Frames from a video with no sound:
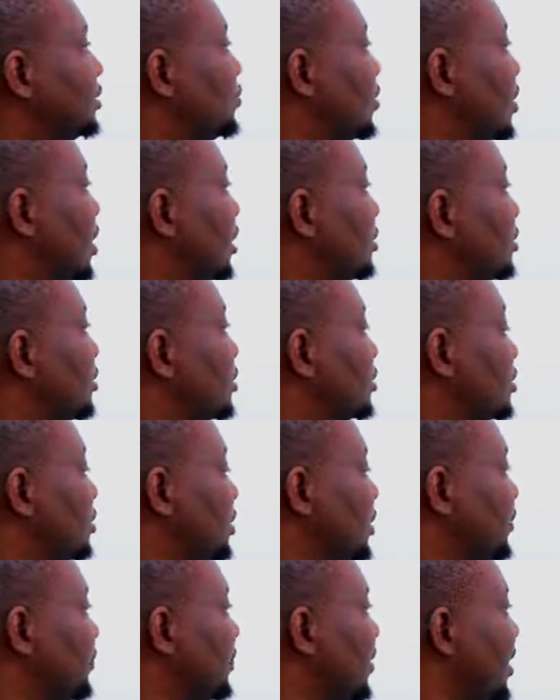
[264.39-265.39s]
we can also
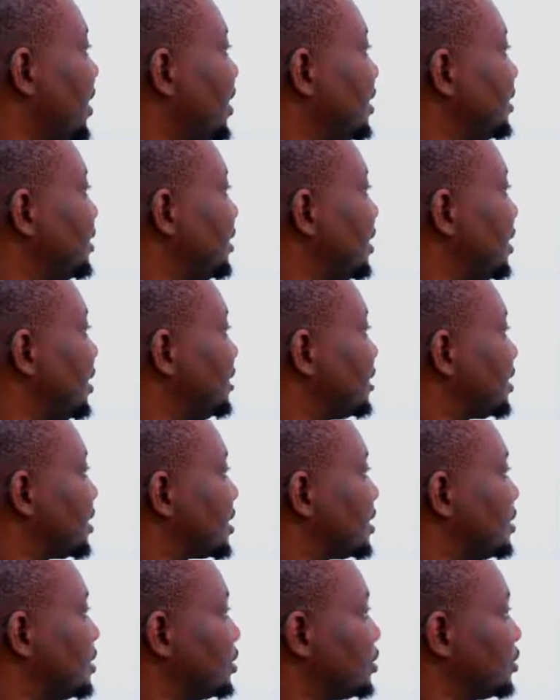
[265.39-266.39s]
define
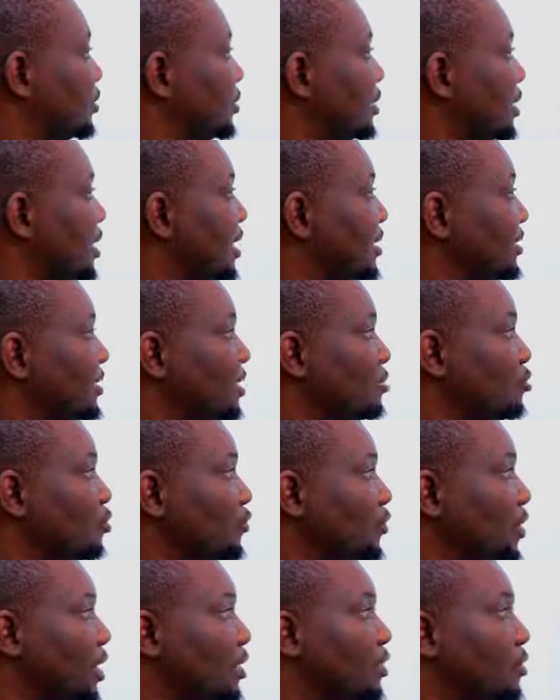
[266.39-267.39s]
excretion as the
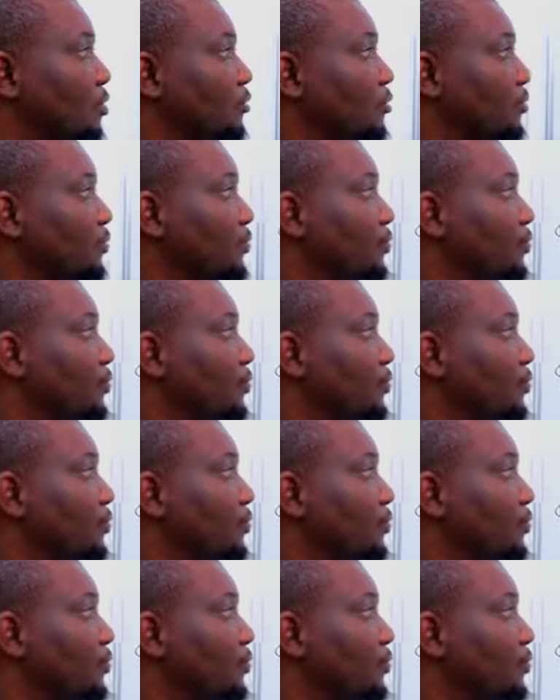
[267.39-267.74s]
removal of